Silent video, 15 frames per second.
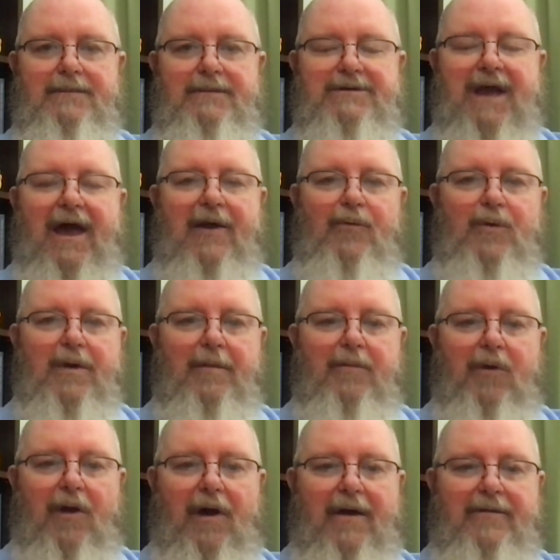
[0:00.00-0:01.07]
So how do we
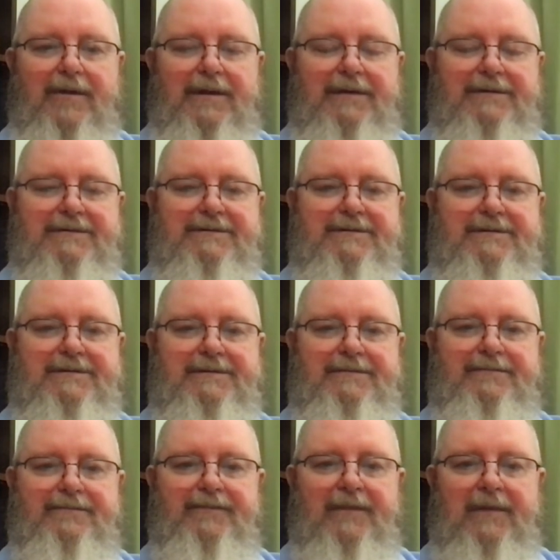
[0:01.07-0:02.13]
apply this?
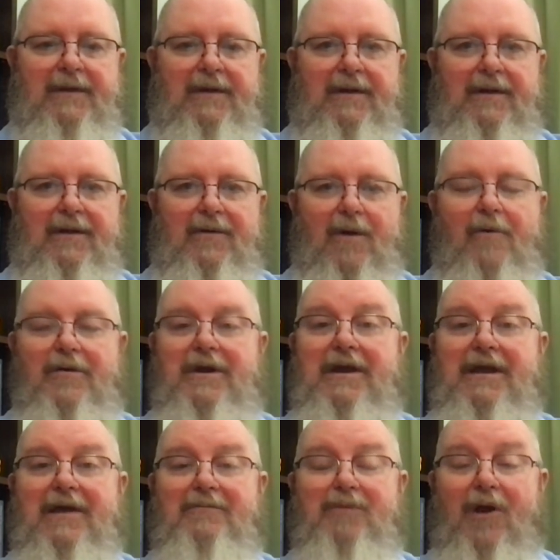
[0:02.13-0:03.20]
Well, we need to
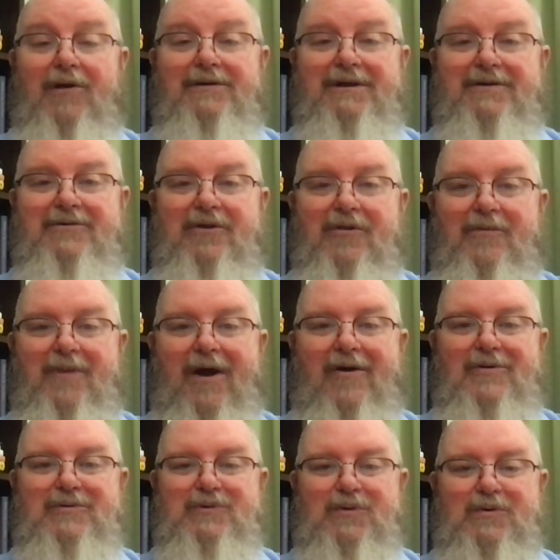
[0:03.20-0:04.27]
get plugged into the
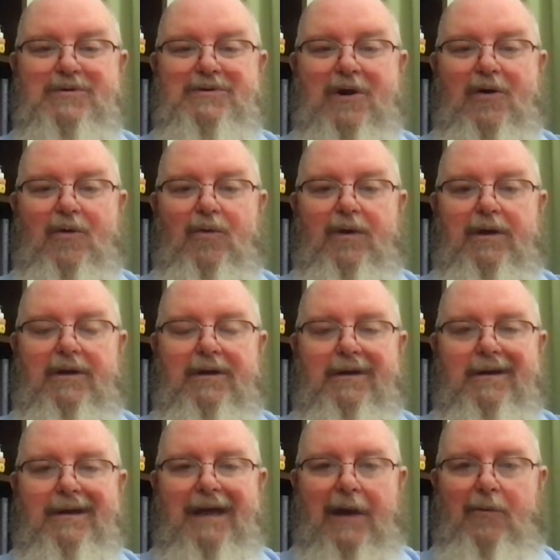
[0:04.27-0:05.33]
power source, don't we?
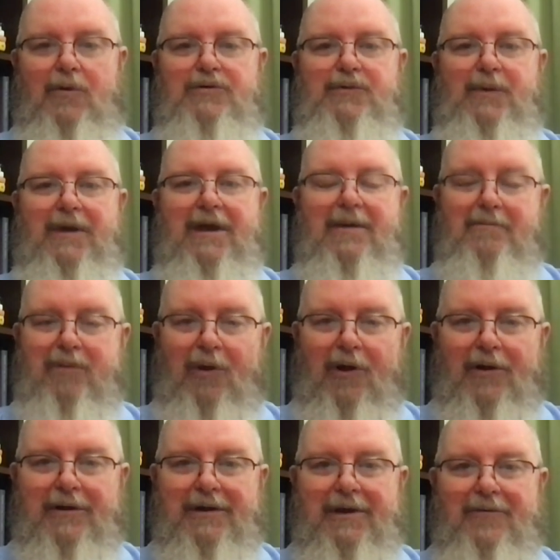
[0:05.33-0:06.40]
And once we get
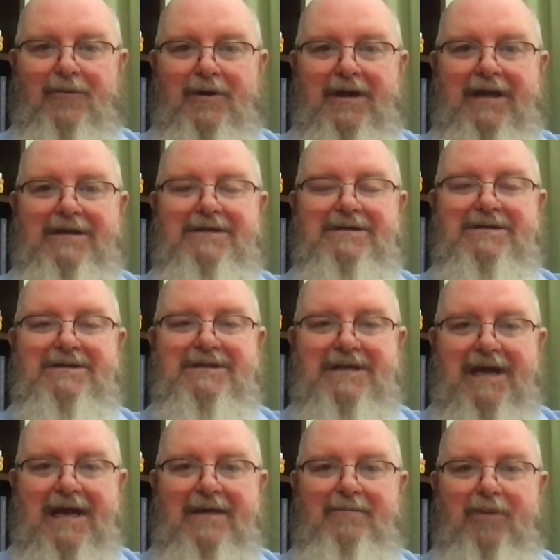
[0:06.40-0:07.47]
plugged in, we need to
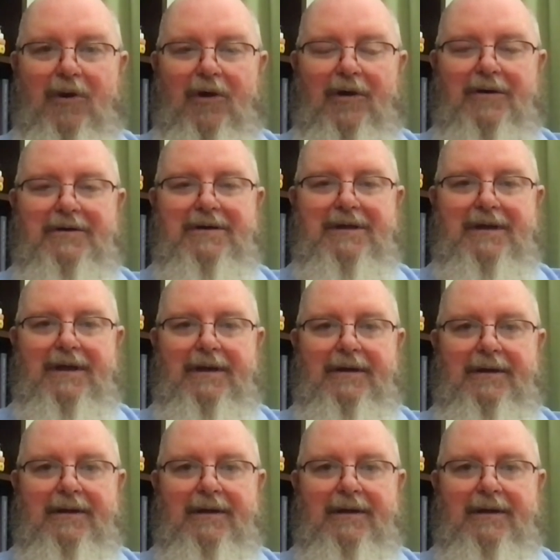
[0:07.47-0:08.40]
stay plugged in.